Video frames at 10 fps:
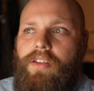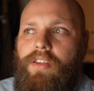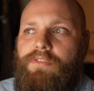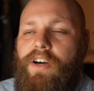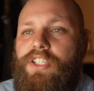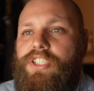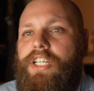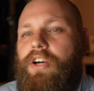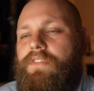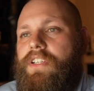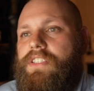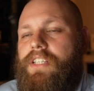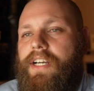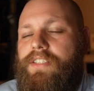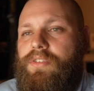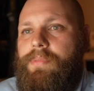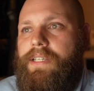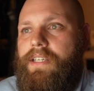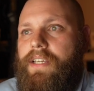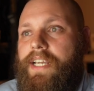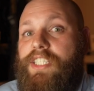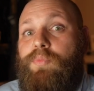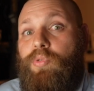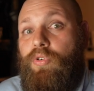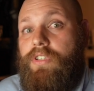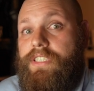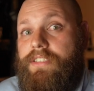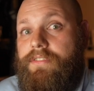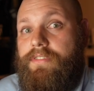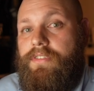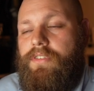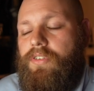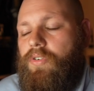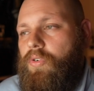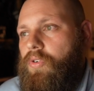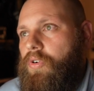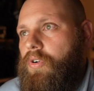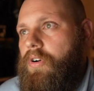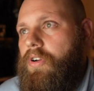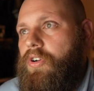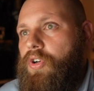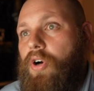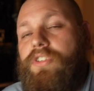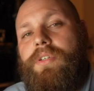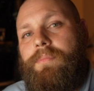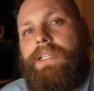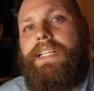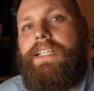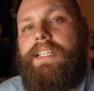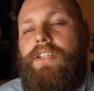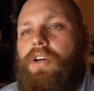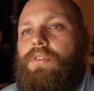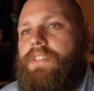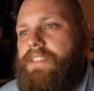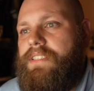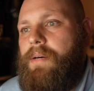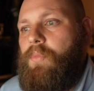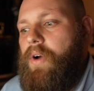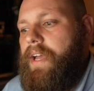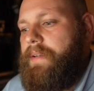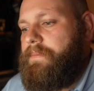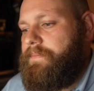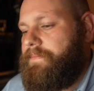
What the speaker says: the functioning of the design to be explorative or not completely known in some way?